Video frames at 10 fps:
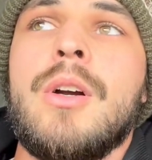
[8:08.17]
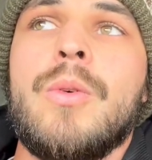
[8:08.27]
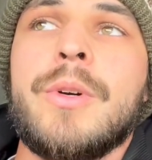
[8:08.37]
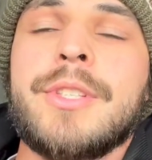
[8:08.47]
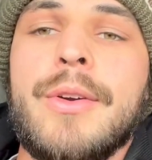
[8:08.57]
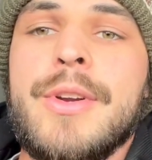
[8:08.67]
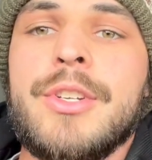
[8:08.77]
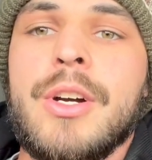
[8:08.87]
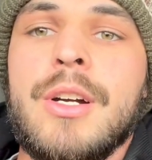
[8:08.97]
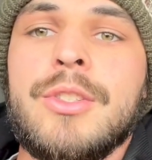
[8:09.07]
Once I reach
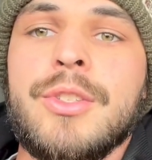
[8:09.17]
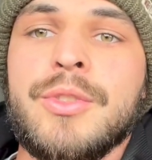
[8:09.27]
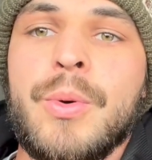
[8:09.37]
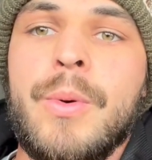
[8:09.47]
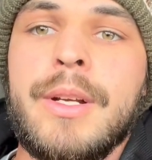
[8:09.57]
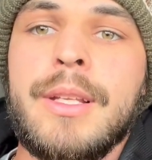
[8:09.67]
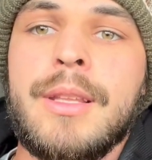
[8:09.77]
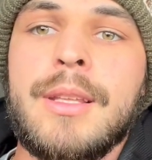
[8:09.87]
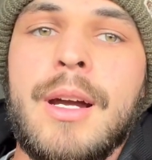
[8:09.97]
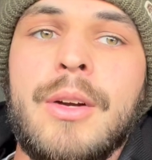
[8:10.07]

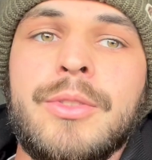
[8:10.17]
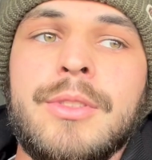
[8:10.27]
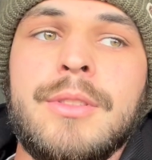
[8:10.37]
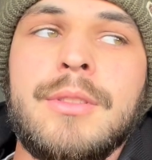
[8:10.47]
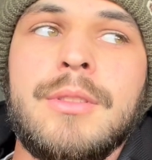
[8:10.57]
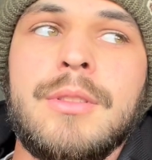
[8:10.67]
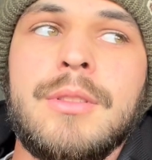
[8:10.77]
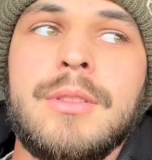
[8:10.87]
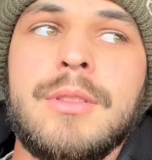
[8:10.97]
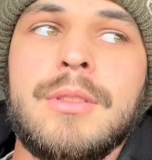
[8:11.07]
120,000
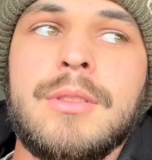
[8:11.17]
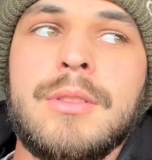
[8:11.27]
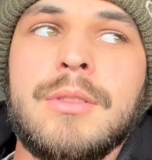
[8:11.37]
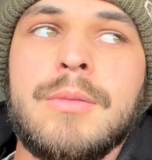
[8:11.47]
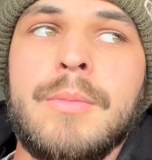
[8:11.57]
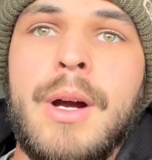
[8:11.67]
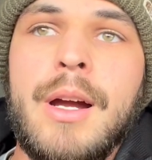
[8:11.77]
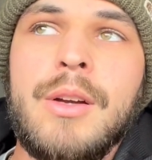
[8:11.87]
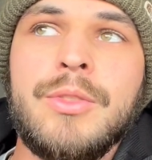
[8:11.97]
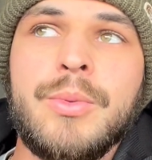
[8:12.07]

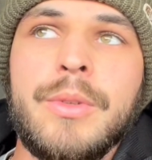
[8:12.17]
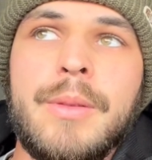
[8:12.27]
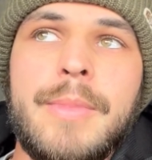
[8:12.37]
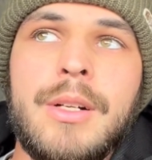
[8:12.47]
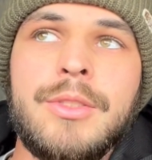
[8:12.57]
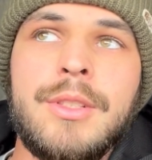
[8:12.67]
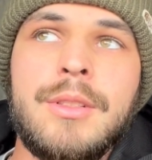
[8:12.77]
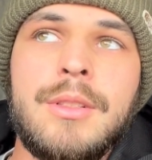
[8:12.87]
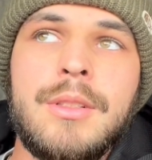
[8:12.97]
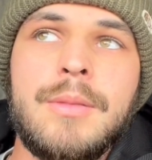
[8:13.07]
miles with
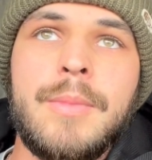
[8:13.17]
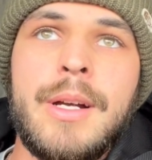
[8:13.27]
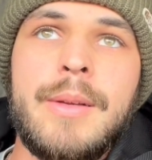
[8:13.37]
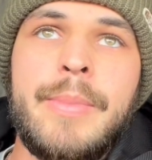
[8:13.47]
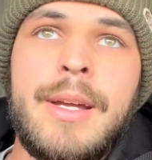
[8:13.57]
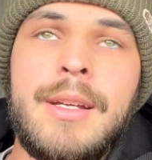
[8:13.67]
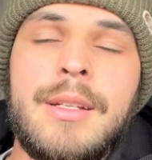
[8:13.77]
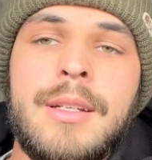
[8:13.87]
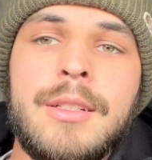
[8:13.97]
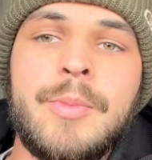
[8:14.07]
Melton, my
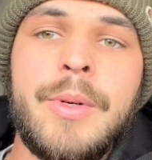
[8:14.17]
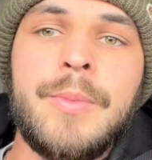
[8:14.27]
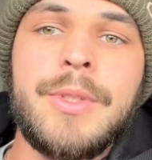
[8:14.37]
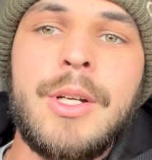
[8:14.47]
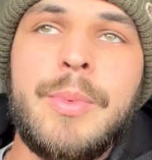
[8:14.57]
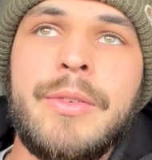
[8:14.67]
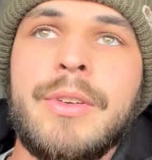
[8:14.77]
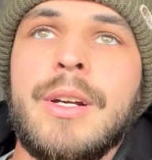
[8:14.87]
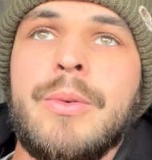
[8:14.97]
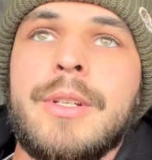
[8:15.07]
pay gets bumped up. I
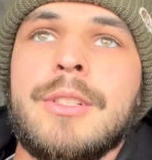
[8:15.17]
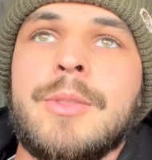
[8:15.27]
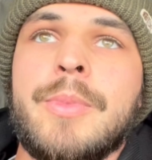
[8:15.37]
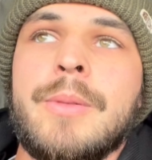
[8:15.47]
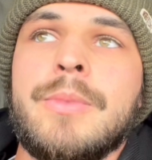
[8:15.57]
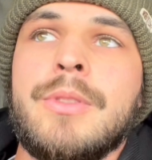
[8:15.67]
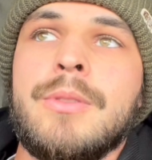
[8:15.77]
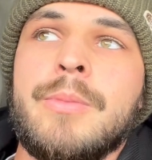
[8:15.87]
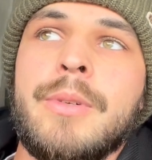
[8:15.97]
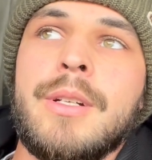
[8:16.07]
forgot what it gets bumped
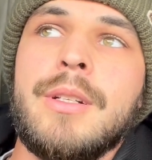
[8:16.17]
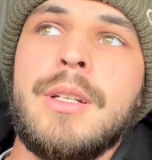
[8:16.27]
to, but